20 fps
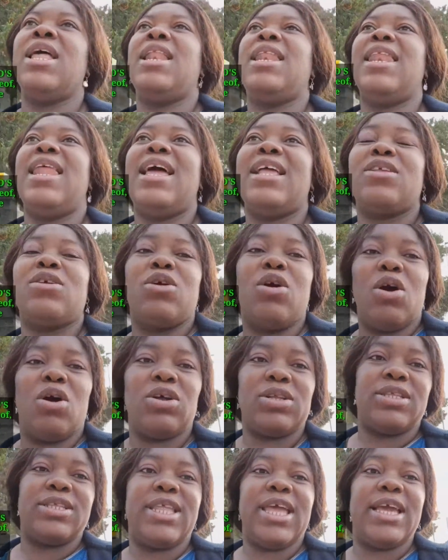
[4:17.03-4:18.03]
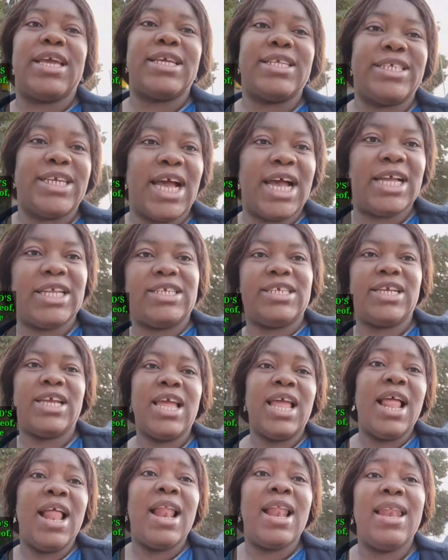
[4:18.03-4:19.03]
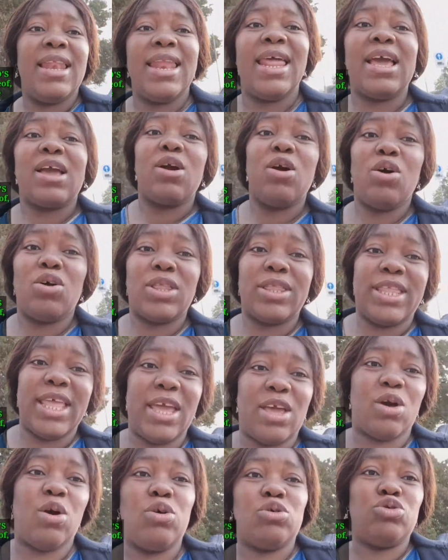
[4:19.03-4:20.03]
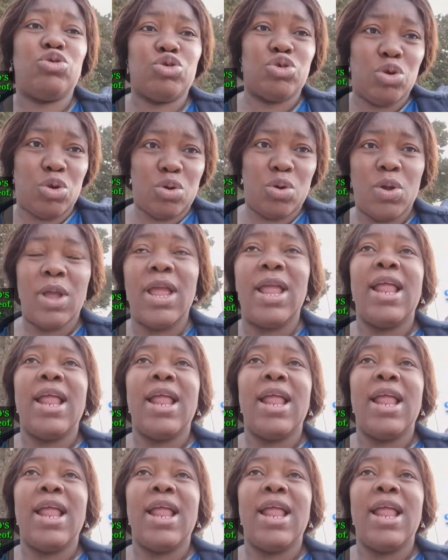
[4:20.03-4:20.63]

Let God take charge. Let God take control.